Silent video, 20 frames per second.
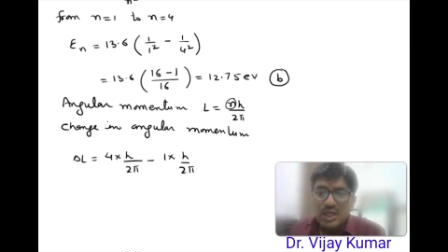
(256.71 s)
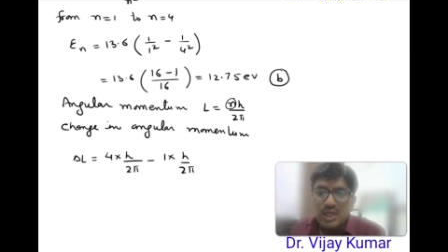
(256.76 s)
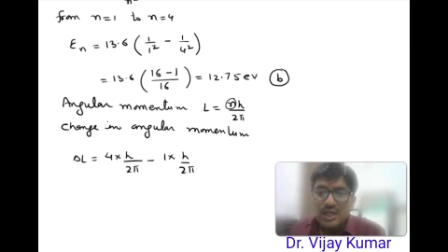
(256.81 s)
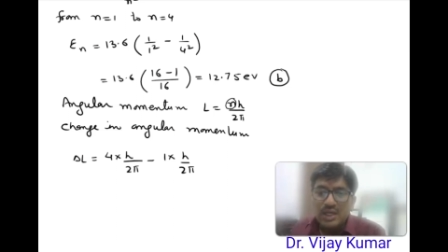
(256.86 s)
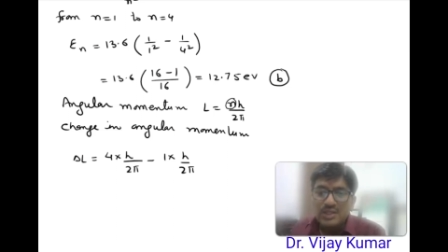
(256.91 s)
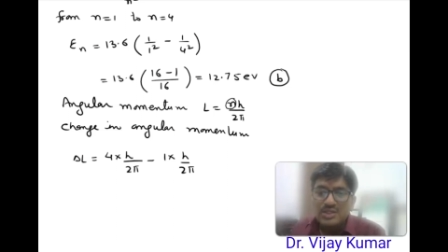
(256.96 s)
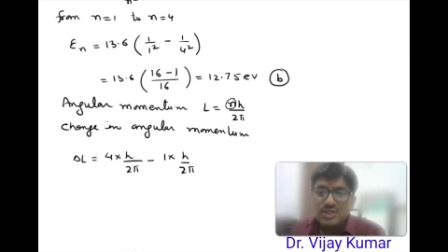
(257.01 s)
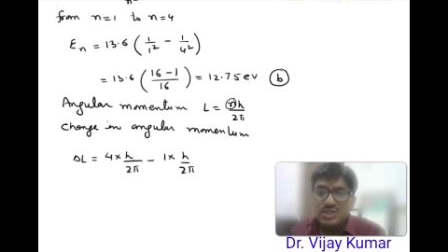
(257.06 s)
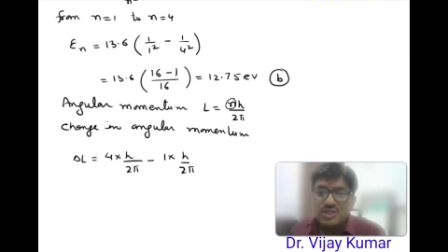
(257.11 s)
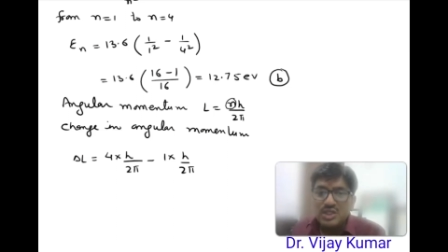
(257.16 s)

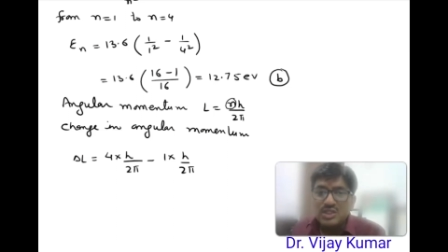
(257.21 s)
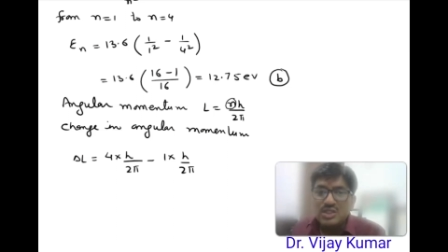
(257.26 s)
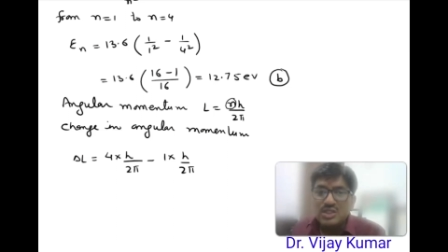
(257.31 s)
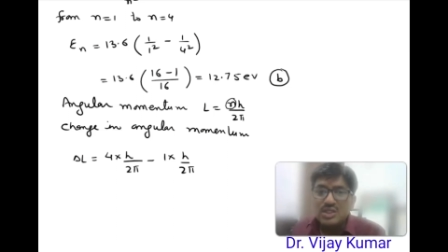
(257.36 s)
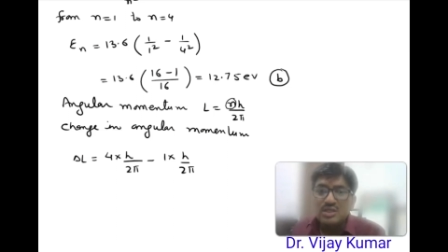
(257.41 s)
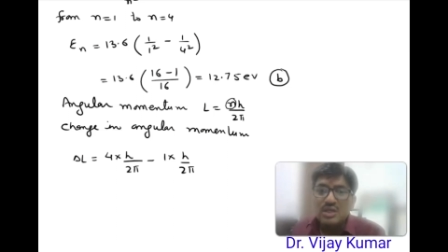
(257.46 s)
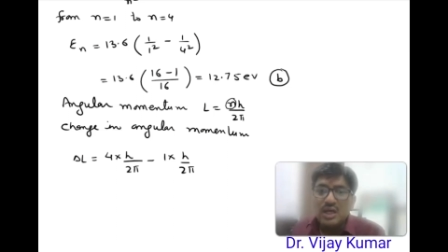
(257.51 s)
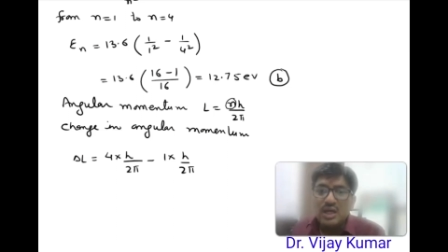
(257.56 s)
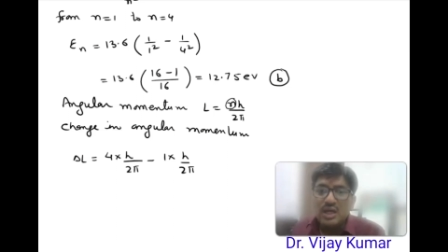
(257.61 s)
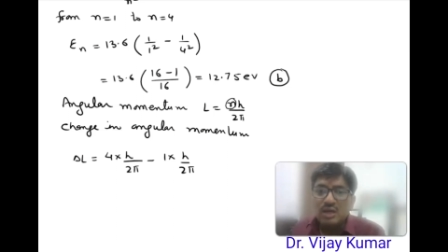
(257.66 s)
and change
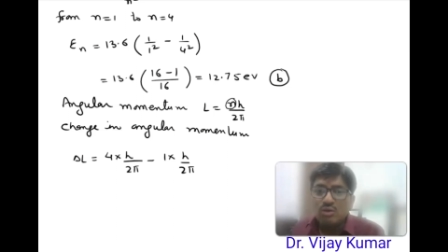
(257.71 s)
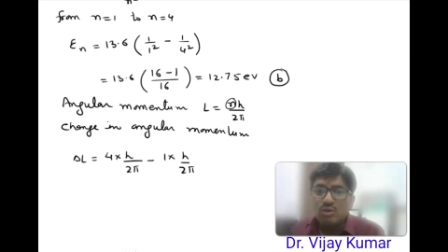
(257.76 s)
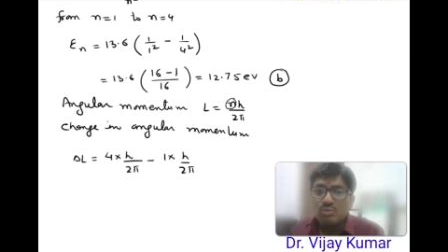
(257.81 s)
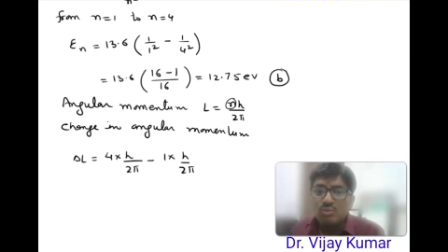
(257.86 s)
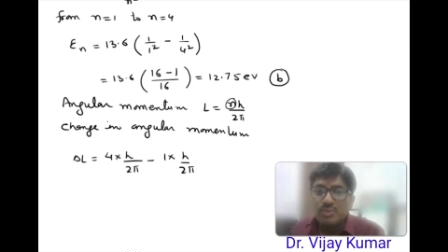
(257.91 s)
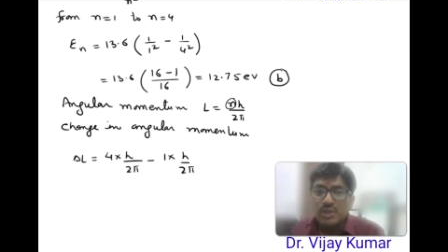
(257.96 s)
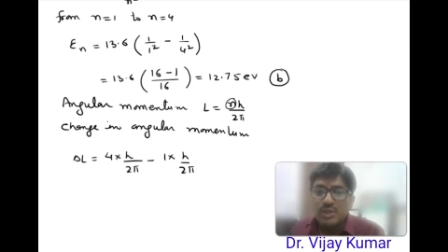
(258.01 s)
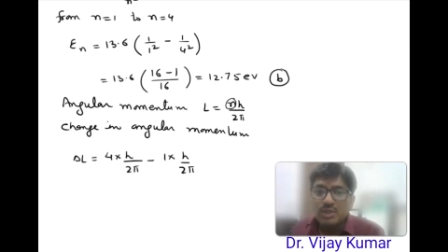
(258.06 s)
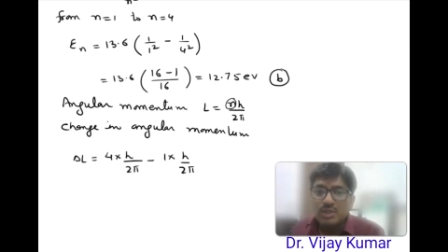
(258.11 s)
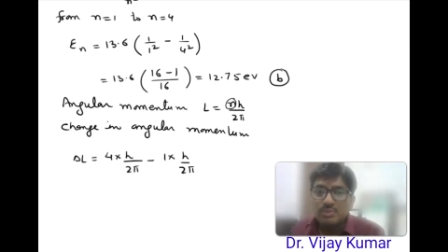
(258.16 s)
in angular
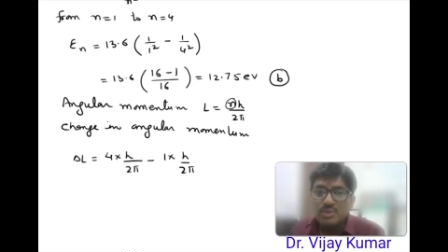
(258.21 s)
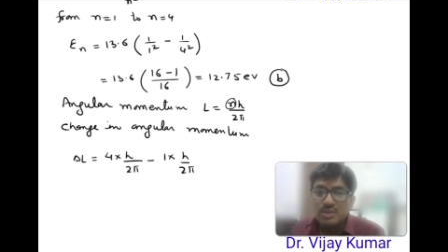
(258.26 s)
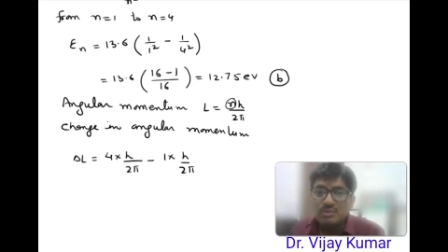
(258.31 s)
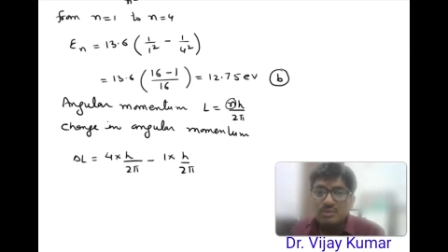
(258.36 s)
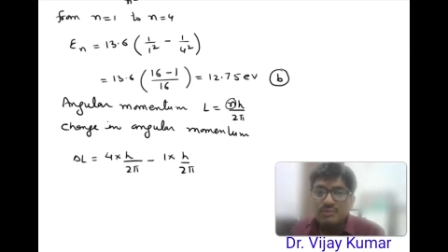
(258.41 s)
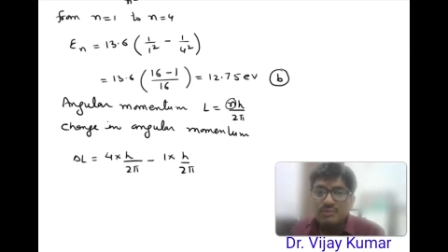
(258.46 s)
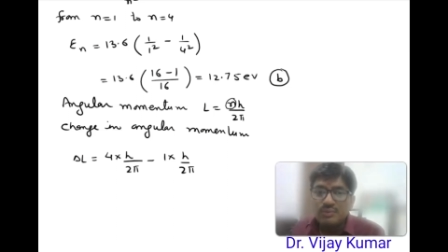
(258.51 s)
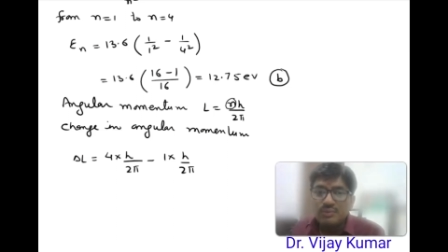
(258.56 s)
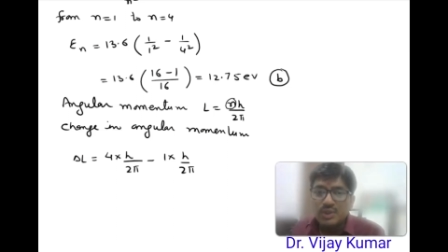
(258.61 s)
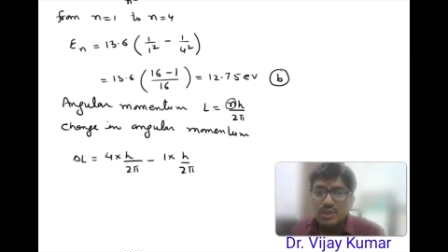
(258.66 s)
momentum
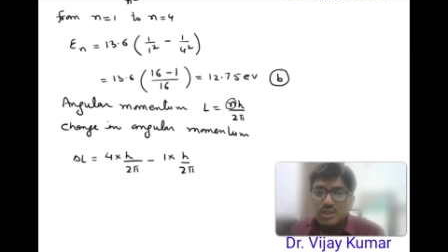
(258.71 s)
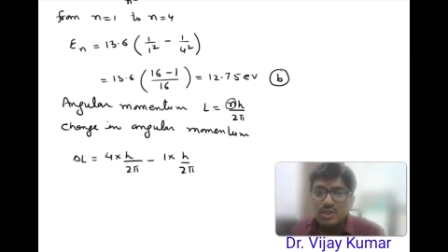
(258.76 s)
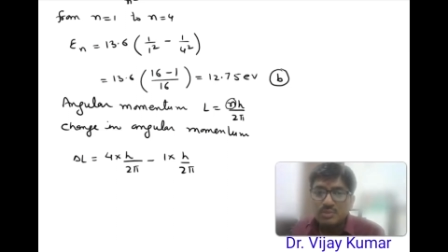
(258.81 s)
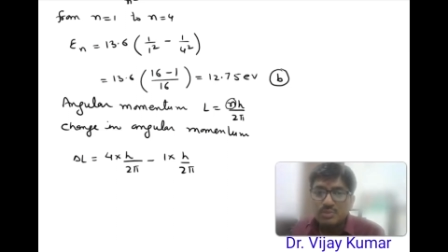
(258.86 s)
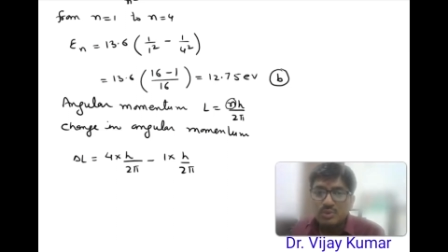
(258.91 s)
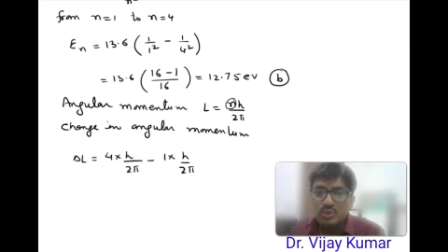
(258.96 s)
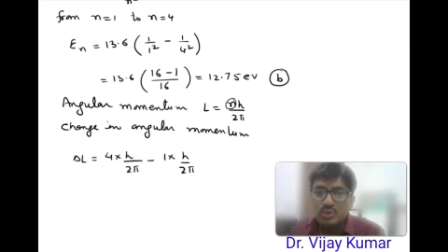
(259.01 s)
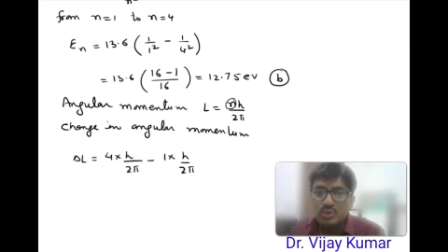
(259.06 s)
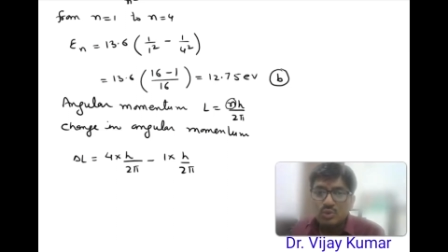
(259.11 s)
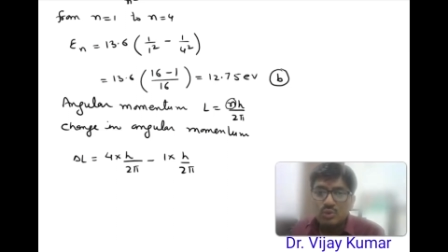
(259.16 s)
is 4h
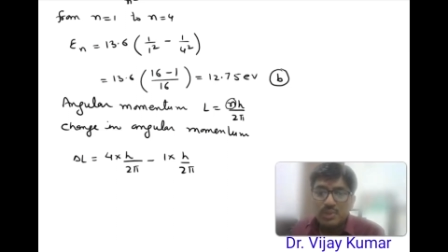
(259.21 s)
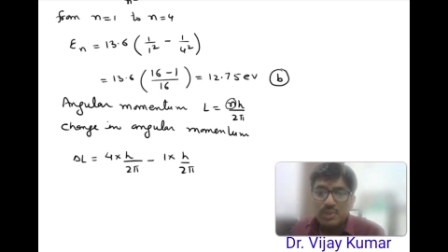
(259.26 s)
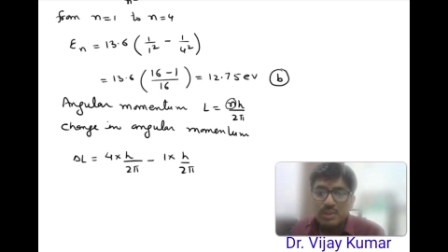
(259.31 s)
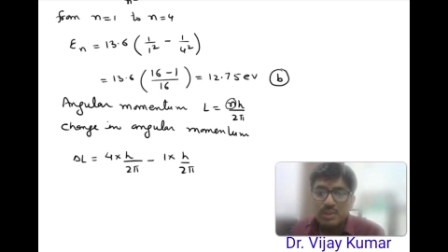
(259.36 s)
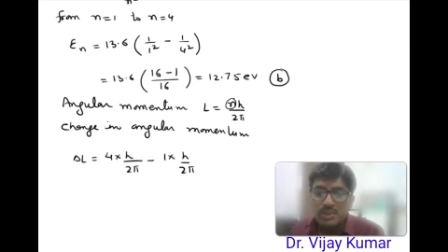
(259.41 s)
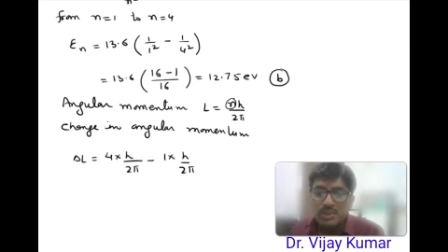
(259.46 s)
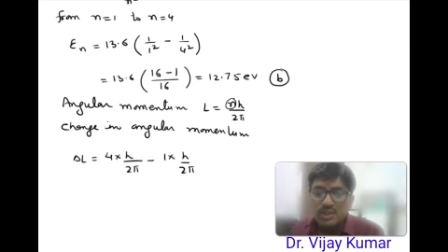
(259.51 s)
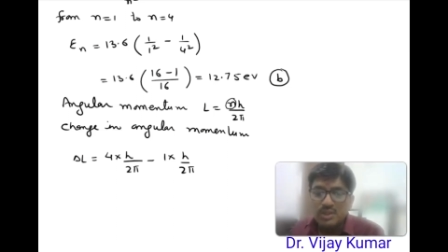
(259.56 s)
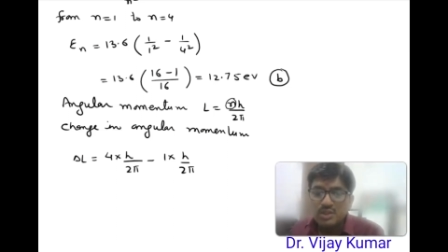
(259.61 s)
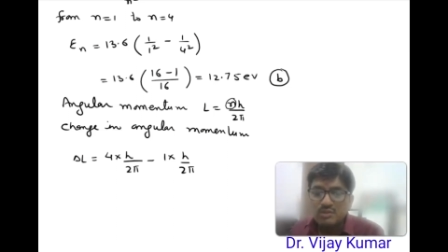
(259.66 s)
upon 2 pi
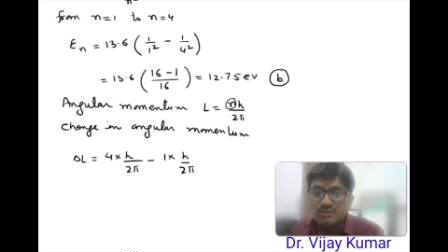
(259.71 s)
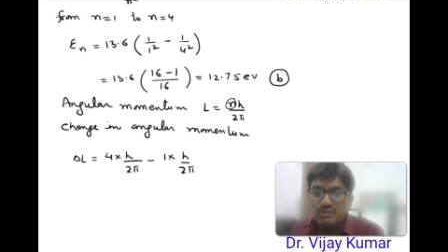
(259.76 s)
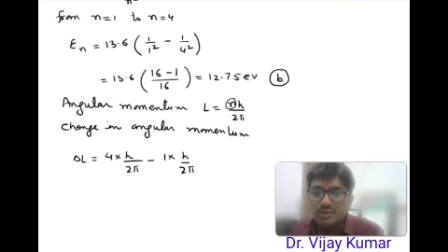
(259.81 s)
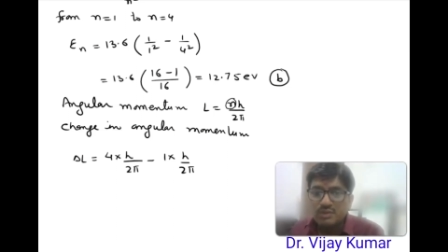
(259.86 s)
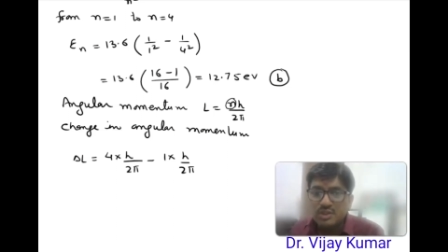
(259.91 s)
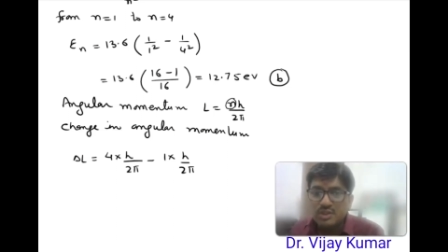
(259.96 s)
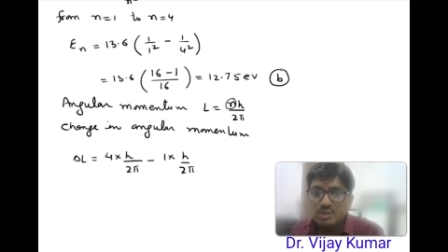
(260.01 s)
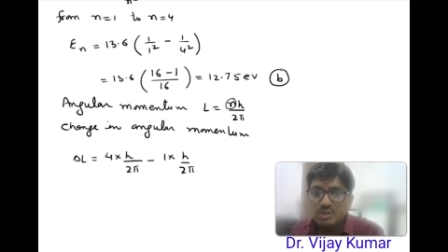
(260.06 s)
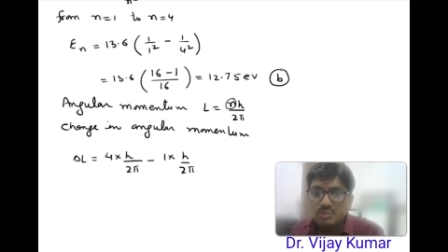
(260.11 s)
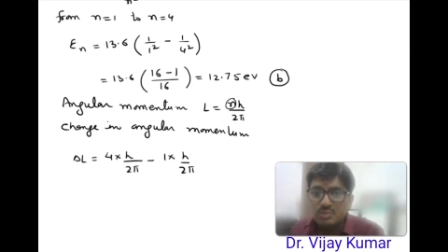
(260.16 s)
minus
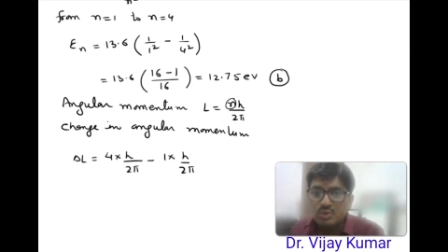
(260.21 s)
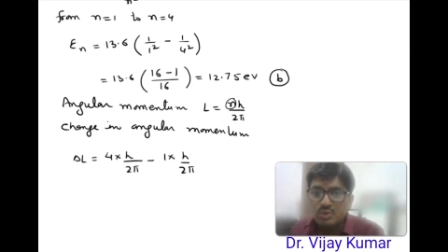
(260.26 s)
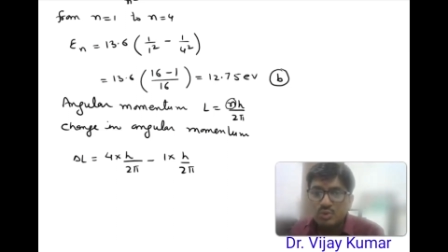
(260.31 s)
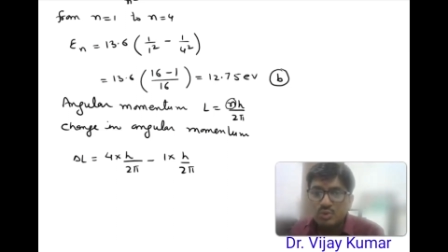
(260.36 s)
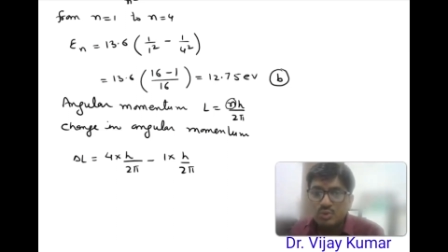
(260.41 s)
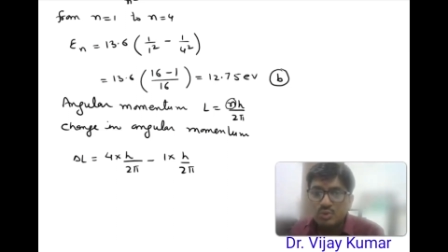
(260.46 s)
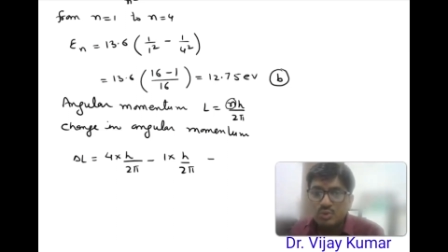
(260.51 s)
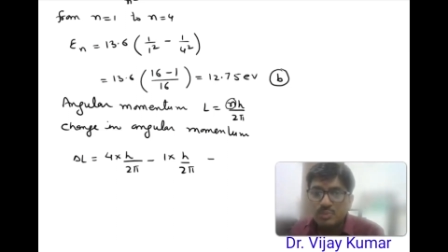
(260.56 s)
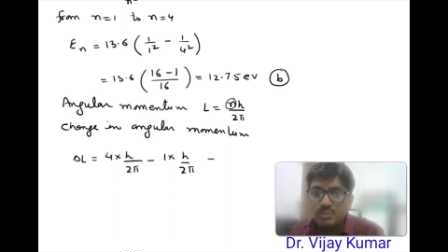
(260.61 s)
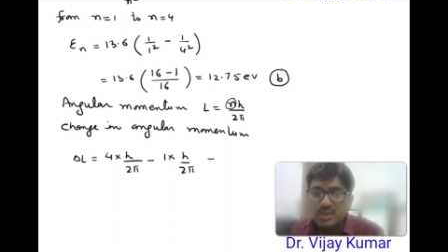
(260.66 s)
1h upon
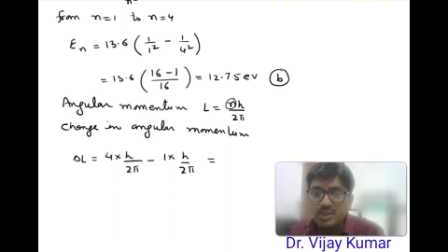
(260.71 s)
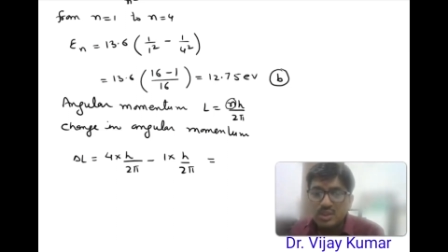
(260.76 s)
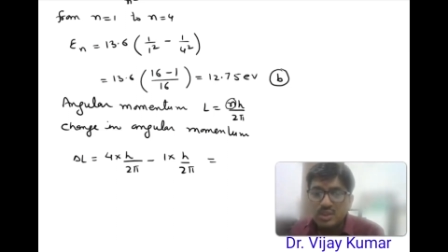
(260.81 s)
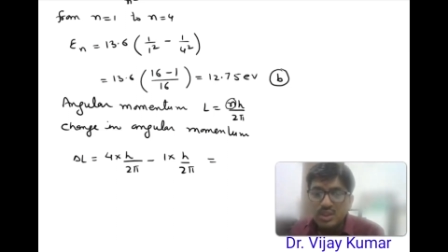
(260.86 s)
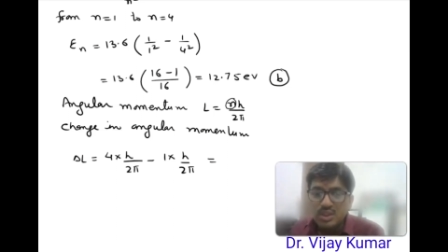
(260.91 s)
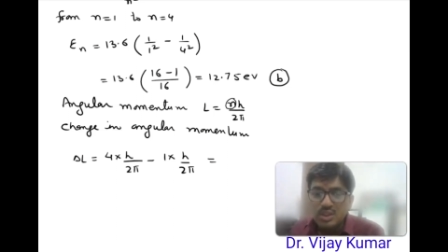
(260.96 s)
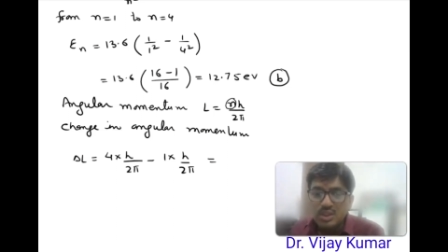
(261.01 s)
2 pi,